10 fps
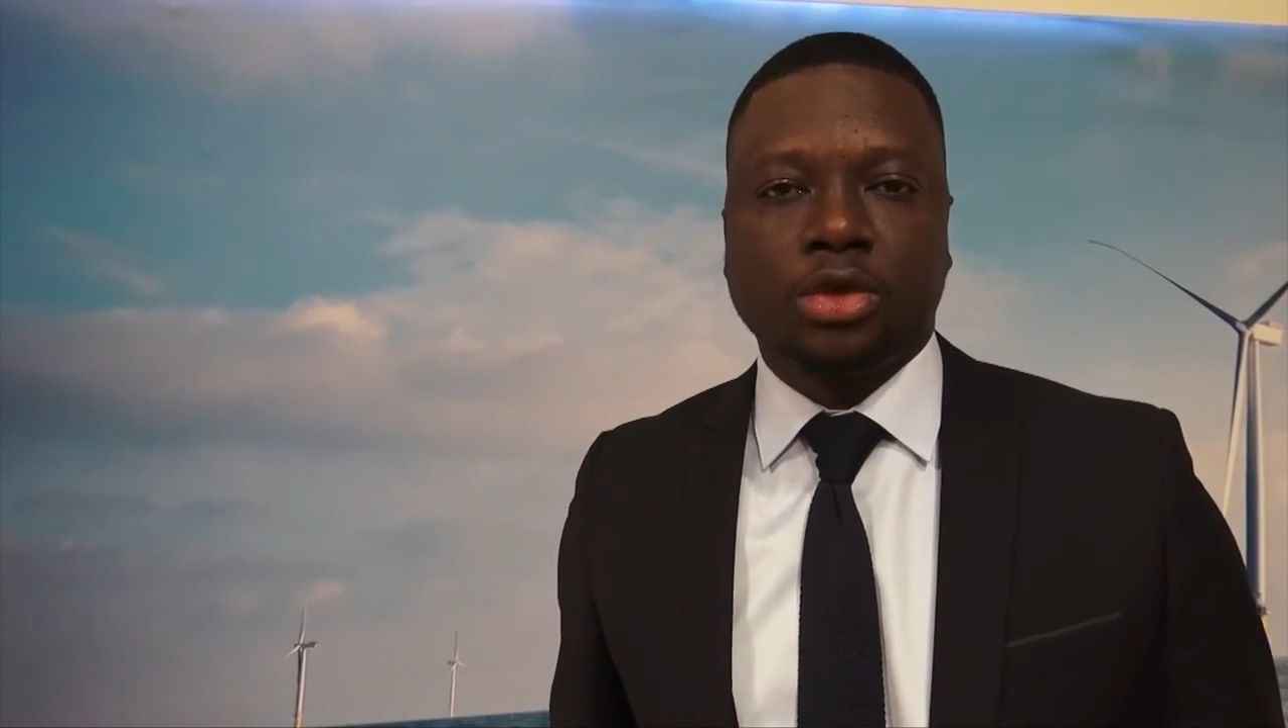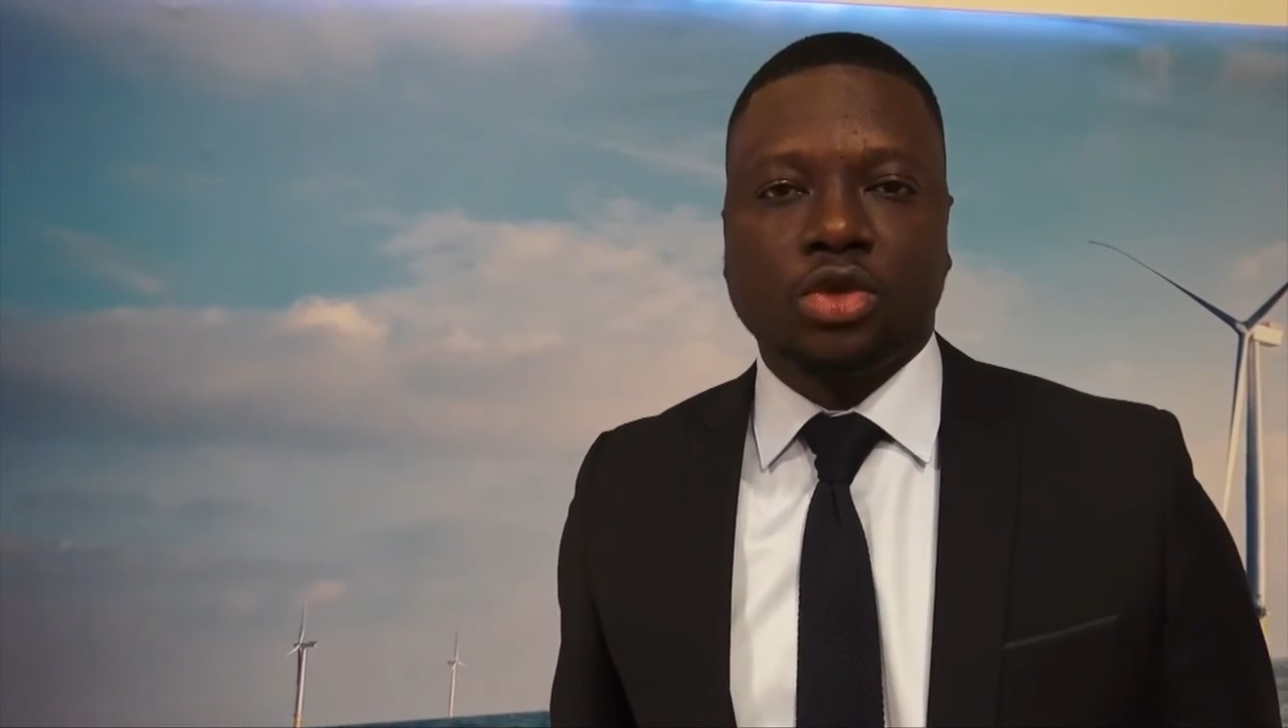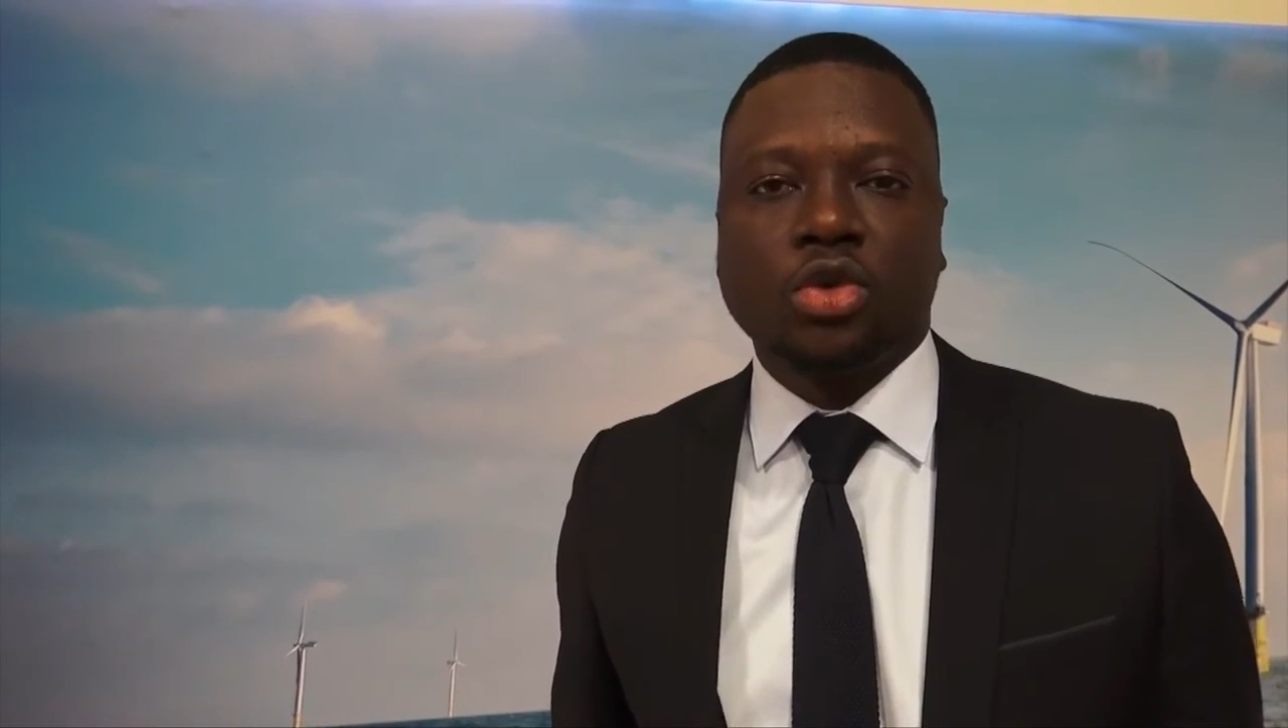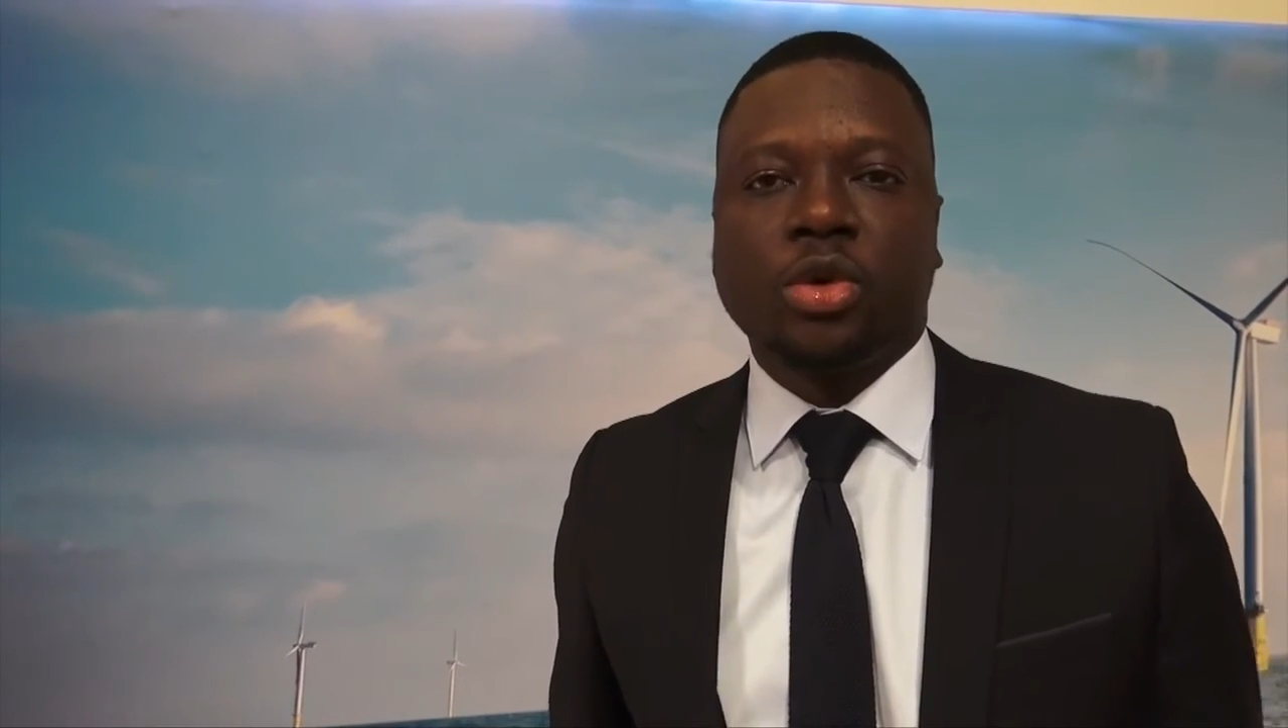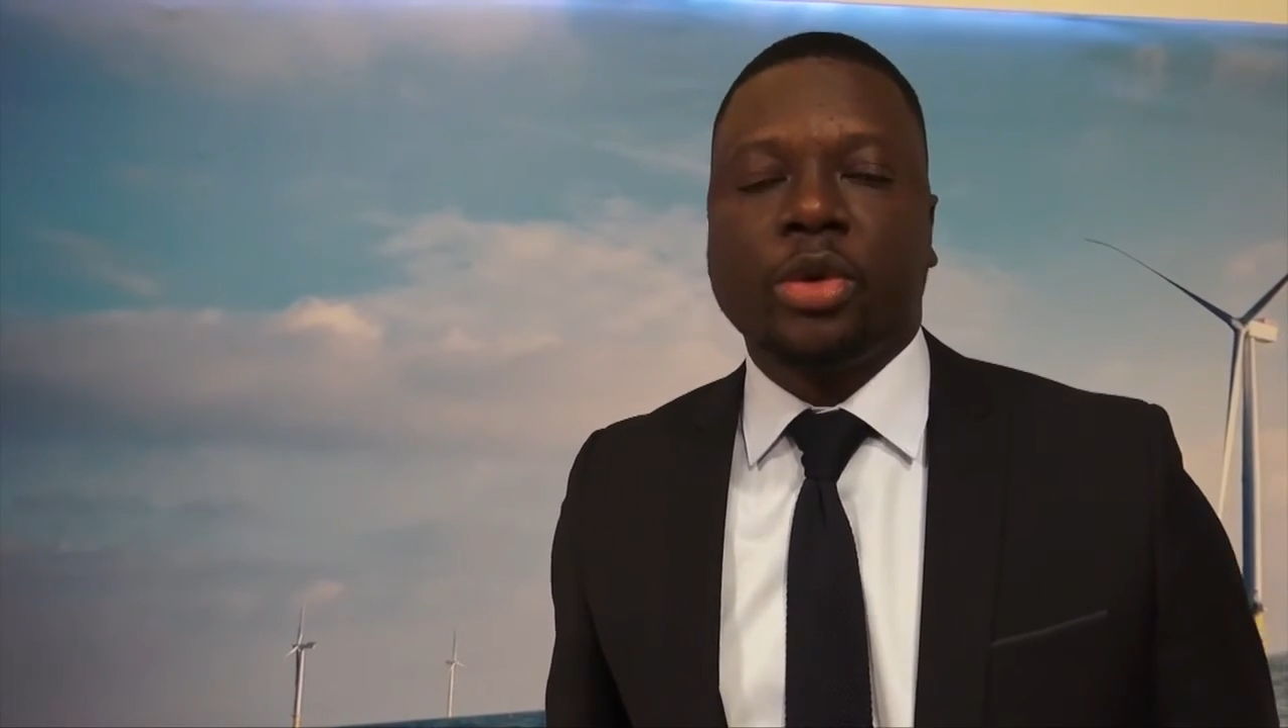
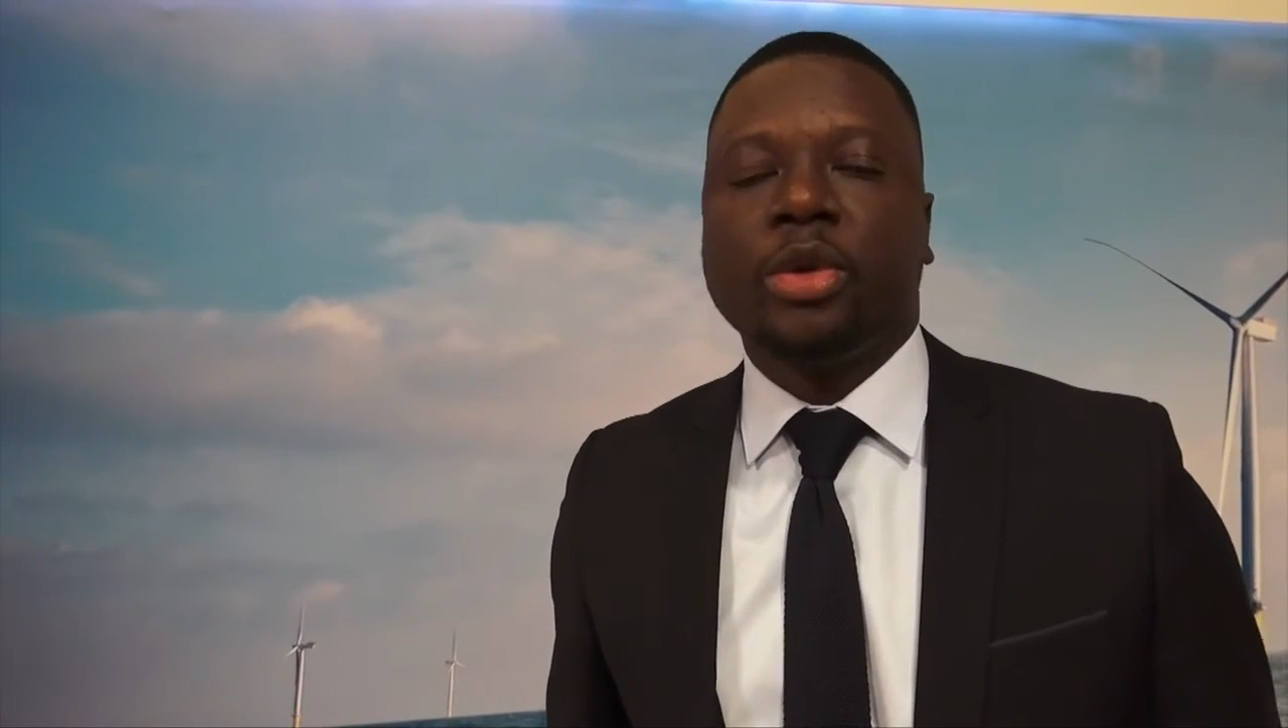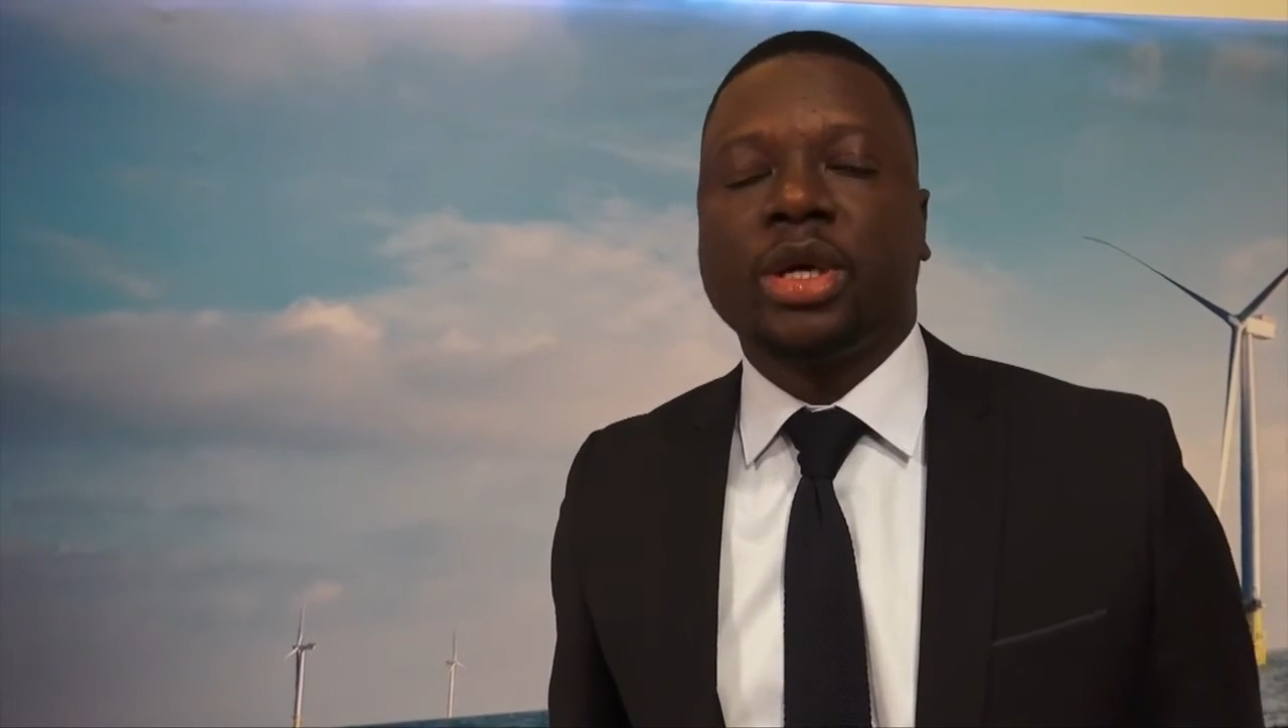do what we